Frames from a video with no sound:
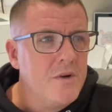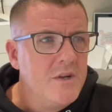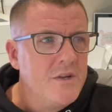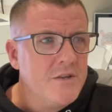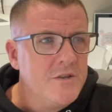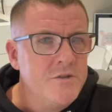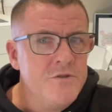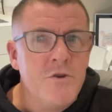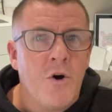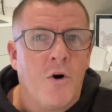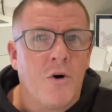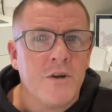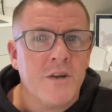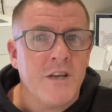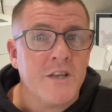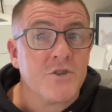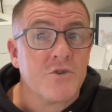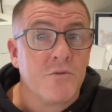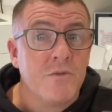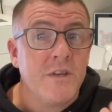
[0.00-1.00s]
Not
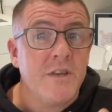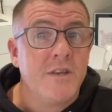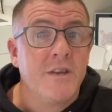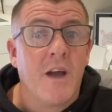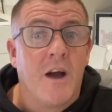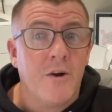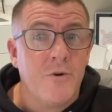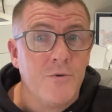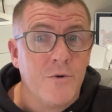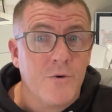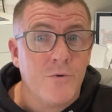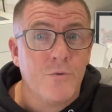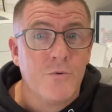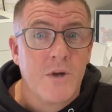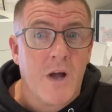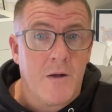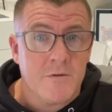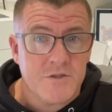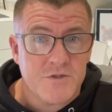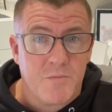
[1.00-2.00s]
literally go all
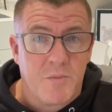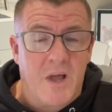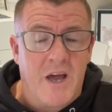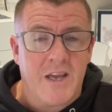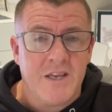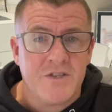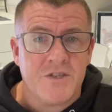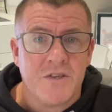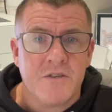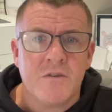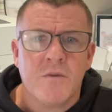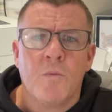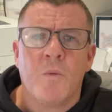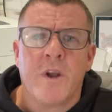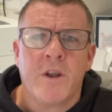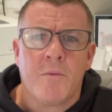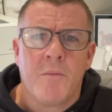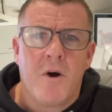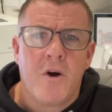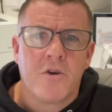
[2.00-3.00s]
guns blazing, when
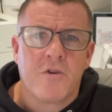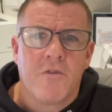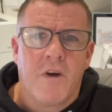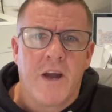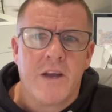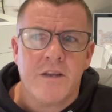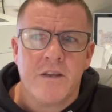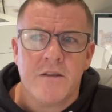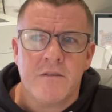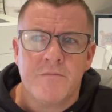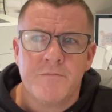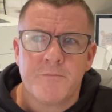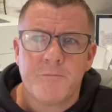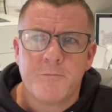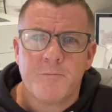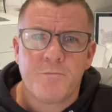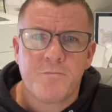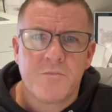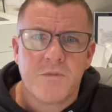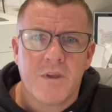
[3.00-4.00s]
am I grading?
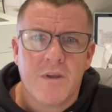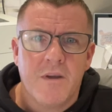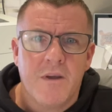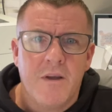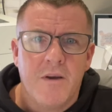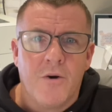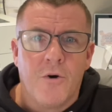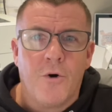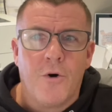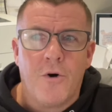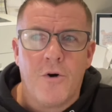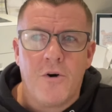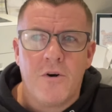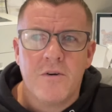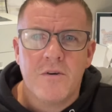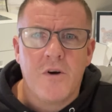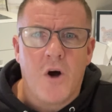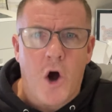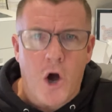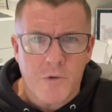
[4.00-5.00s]
Or
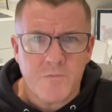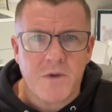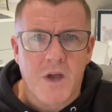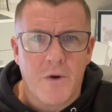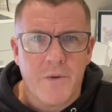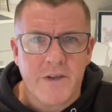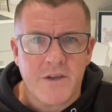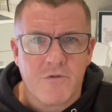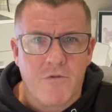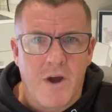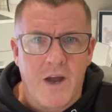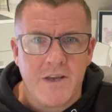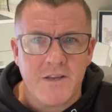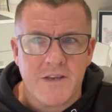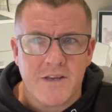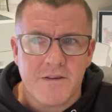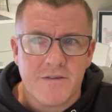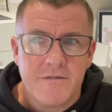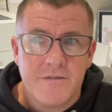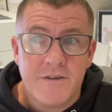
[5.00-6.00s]
I'm going
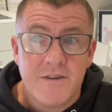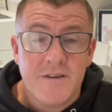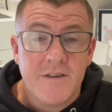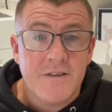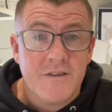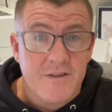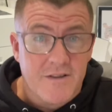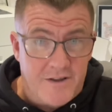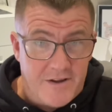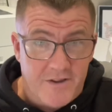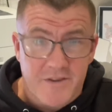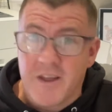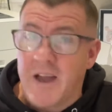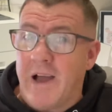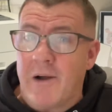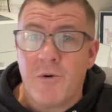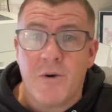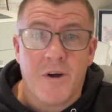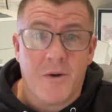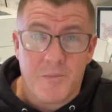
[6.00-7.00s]
grading.
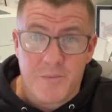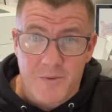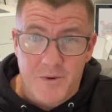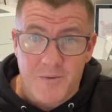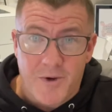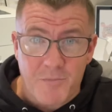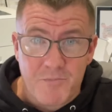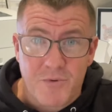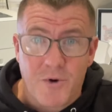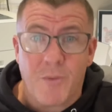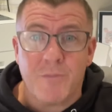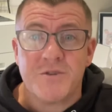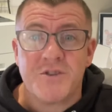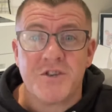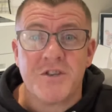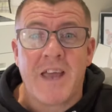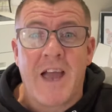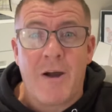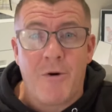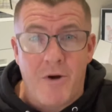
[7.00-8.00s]
I promise you
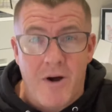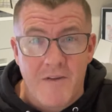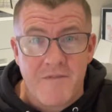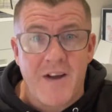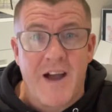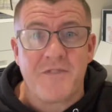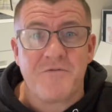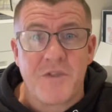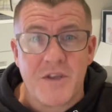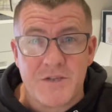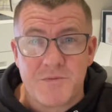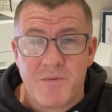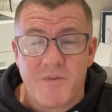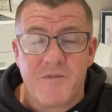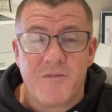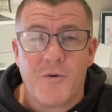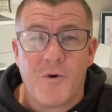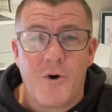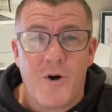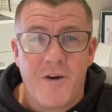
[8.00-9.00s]
now, I've had this
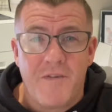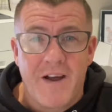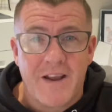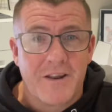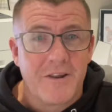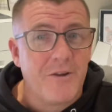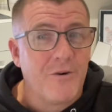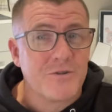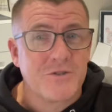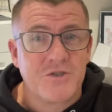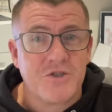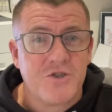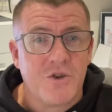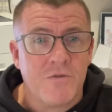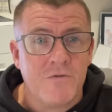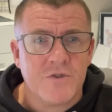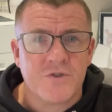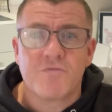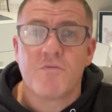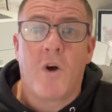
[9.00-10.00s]
before. I've had lots of
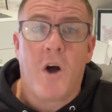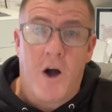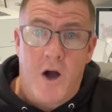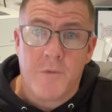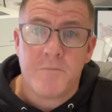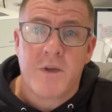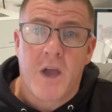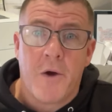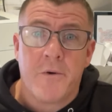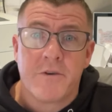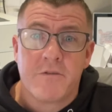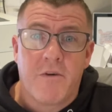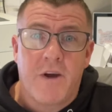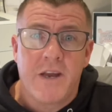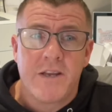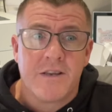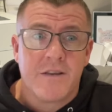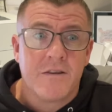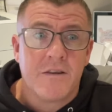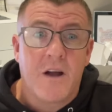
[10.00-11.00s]
students, right, I'm going
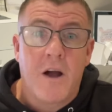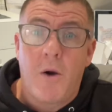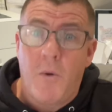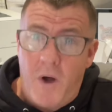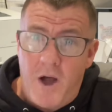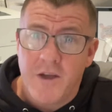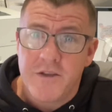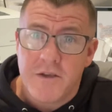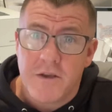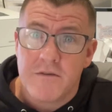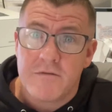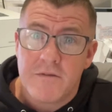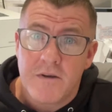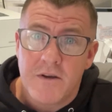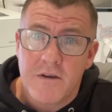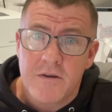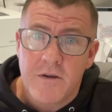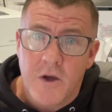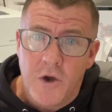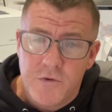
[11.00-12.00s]
grading. Oh, are you?
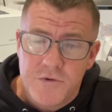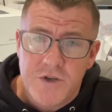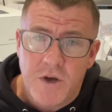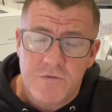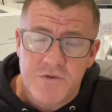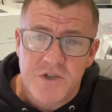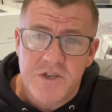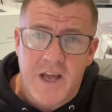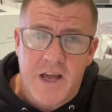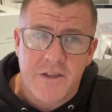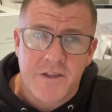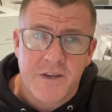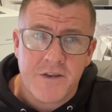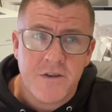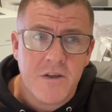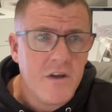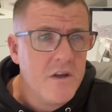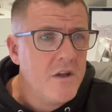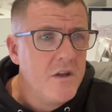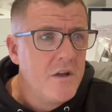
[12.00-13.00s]
Who told you that then?
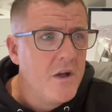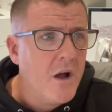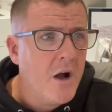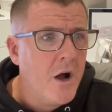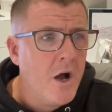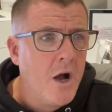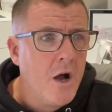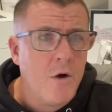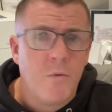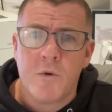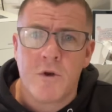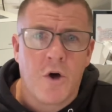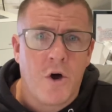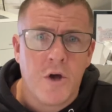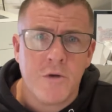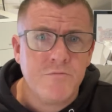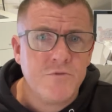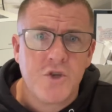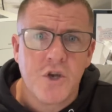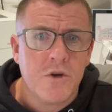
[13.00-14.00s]
Well,
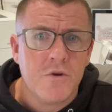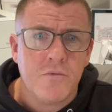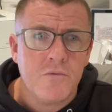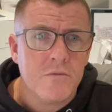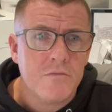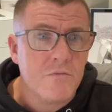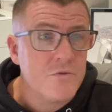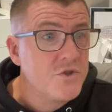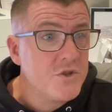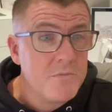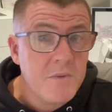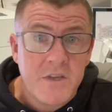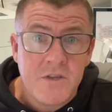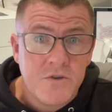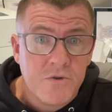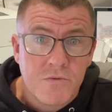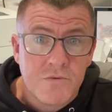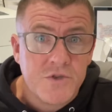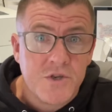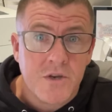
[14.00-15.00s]
I'm due. What do you mean
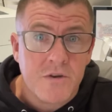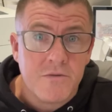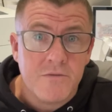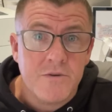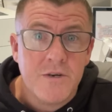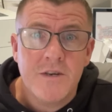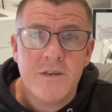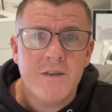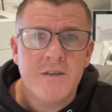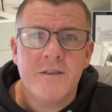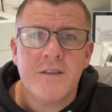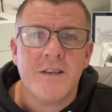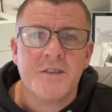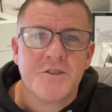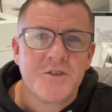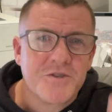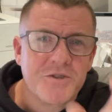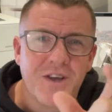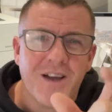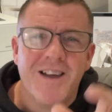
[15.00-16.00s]
you're due? There's
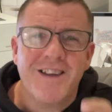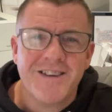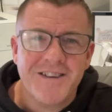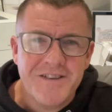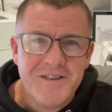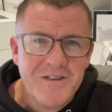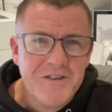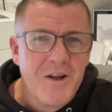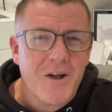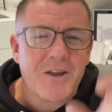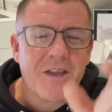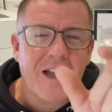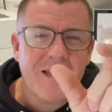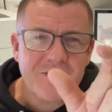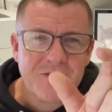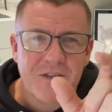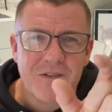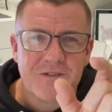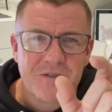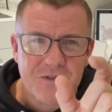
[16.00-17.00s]
a certain, okay,
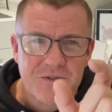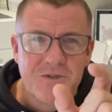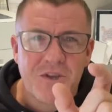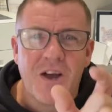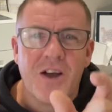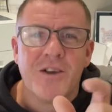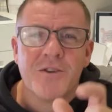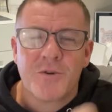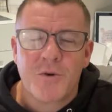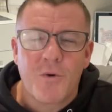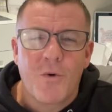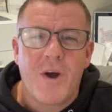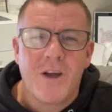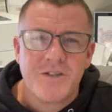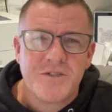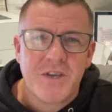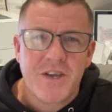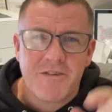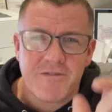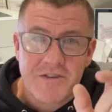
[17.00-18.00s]
so there's a certain
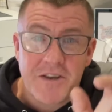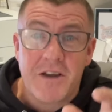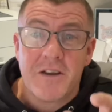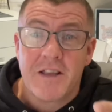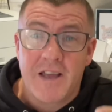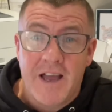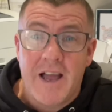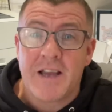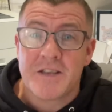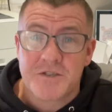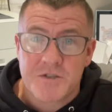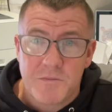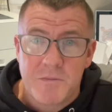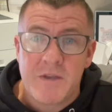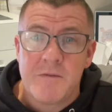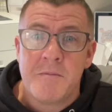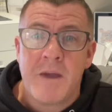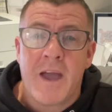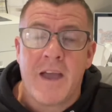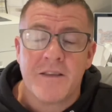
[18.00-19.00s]
criteria that has to
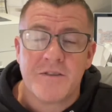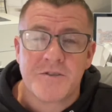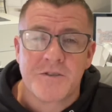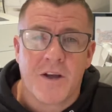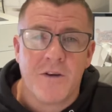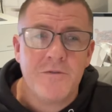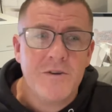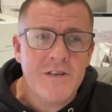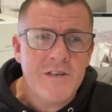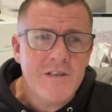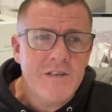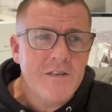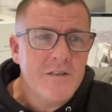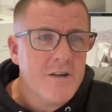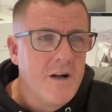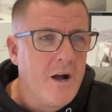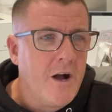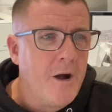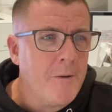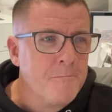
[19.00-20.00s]
be met. So,
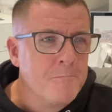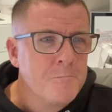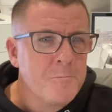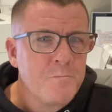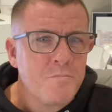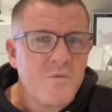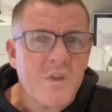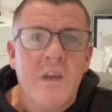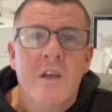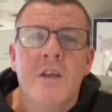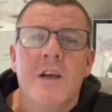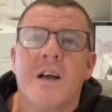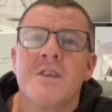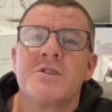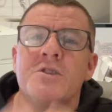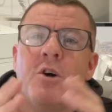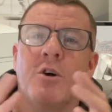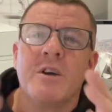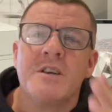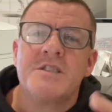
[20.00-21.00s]
as
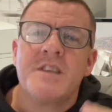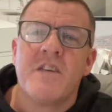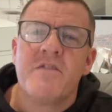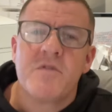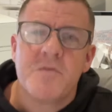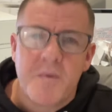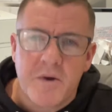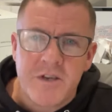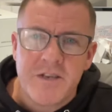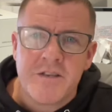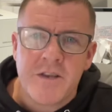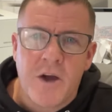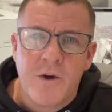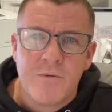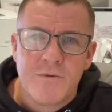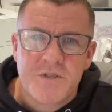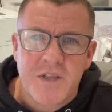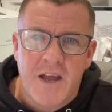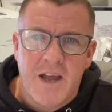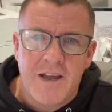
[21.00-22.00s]
long as everybody
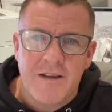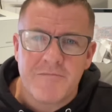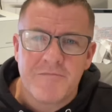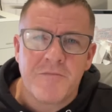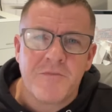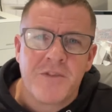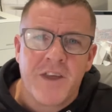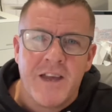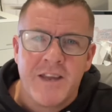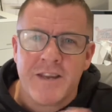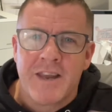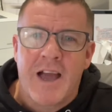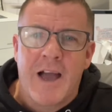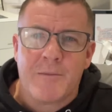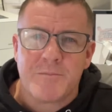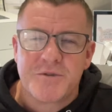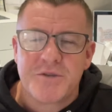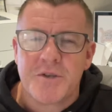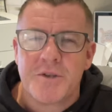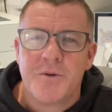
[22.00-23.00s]
knows that, then
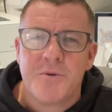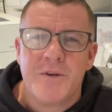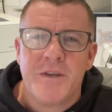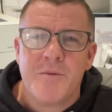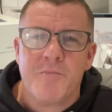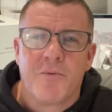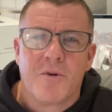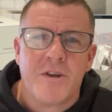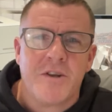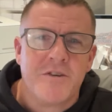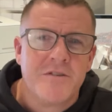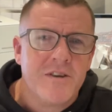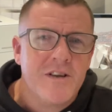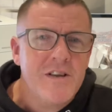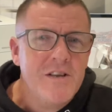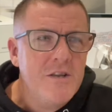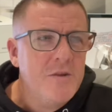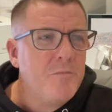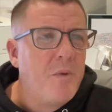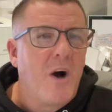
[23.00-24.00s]
absolutely brilliant.
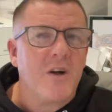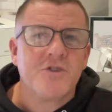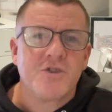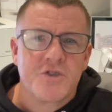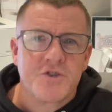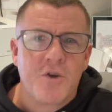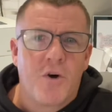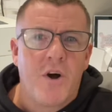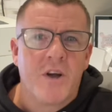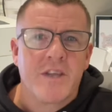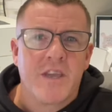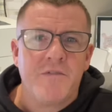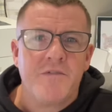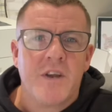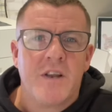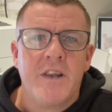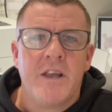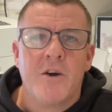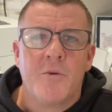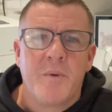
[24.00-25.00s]
But I just thought I'd give you a
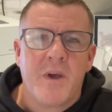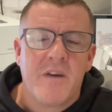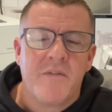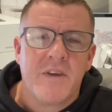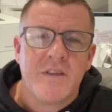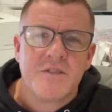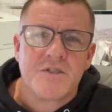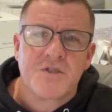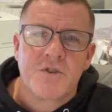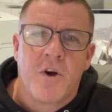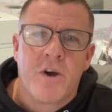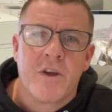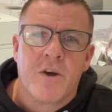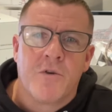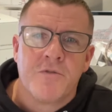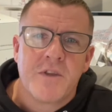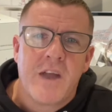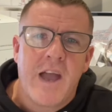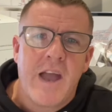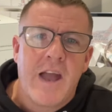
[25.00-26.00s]
little bit of insight
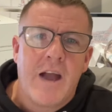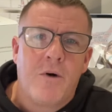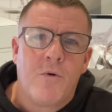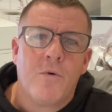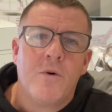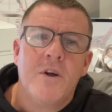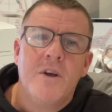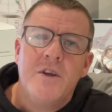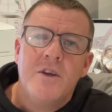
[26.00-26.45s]
on how